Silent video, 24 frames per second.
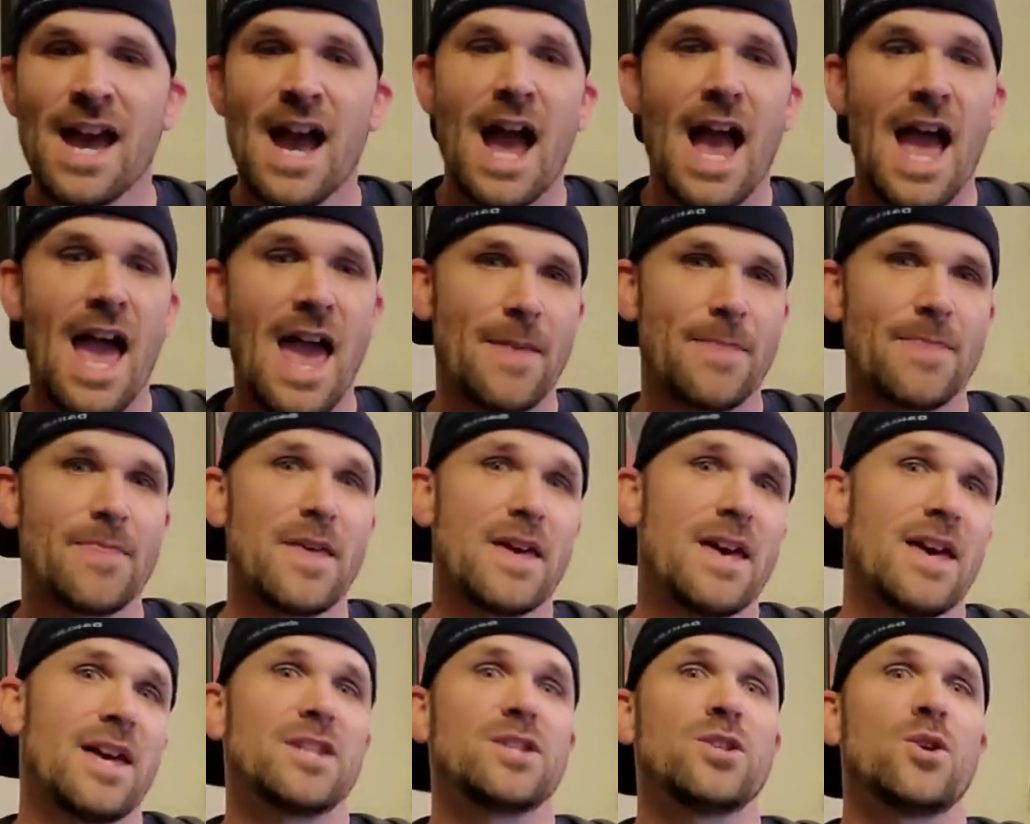and
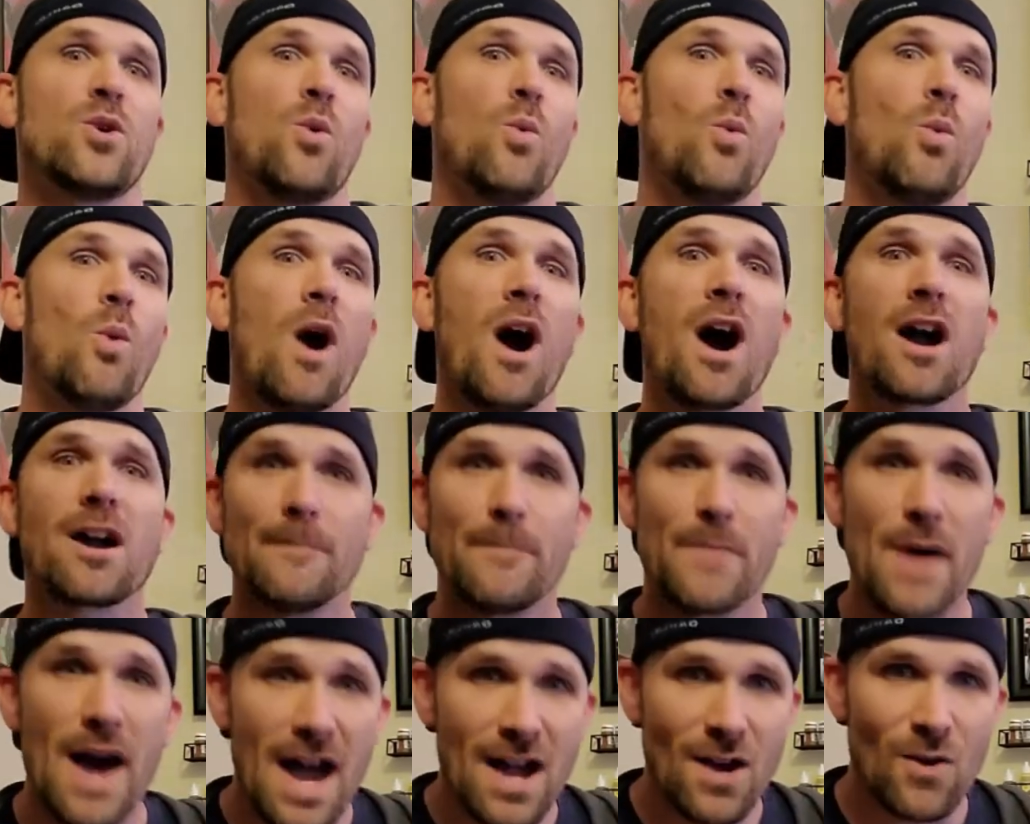then walk
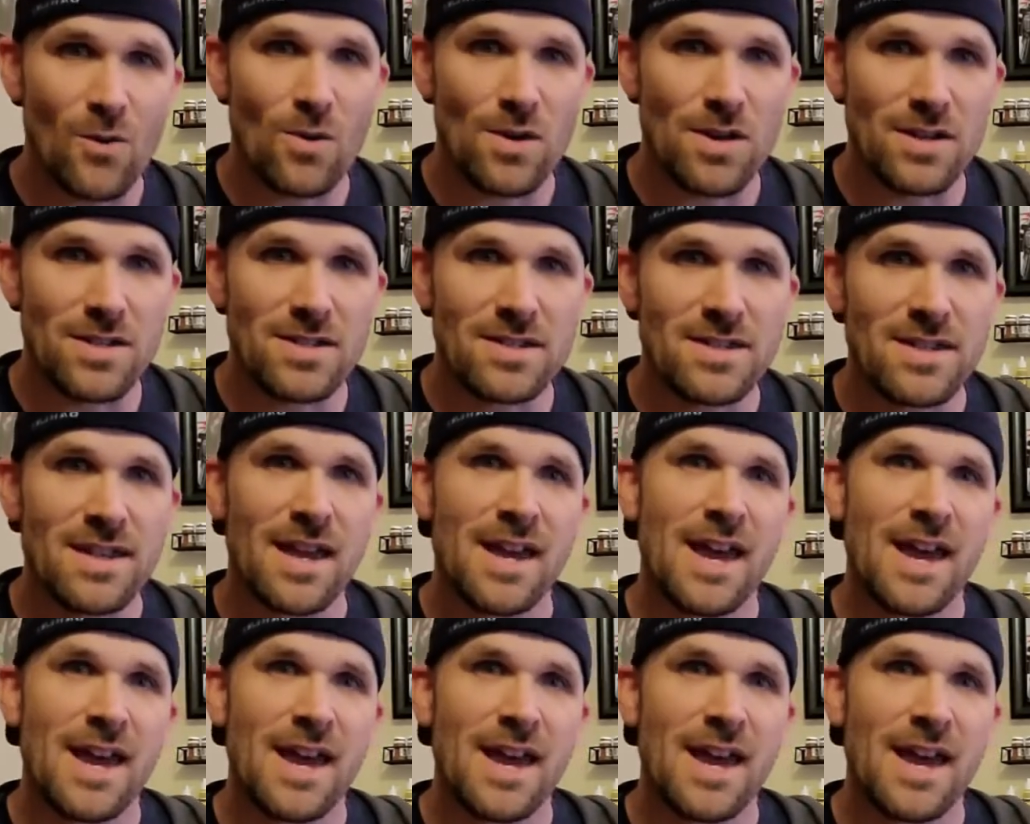backwards.